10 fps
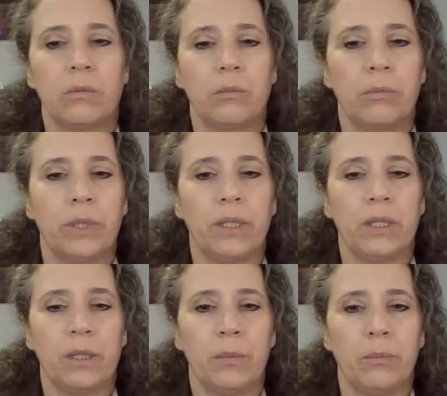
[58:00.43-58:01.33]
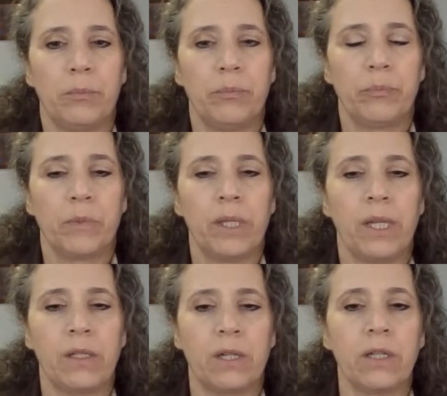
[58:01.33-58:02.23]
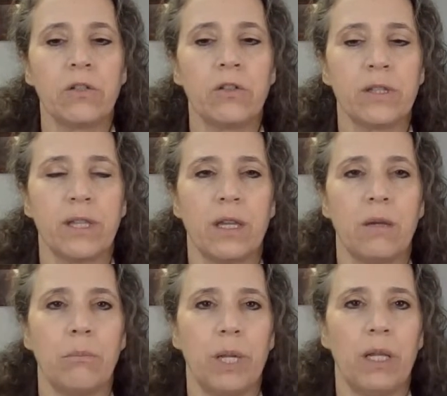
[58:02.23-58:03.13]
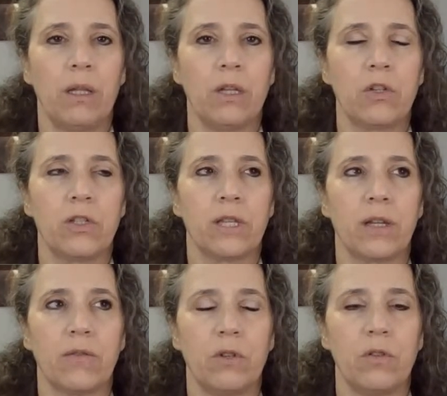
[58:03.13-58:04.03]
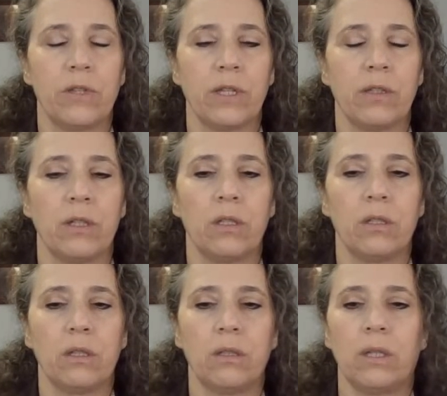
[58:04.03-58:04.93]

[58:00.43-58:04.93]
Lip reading: But yeah, Dr. Sam Bailey, she's out of New Zealand.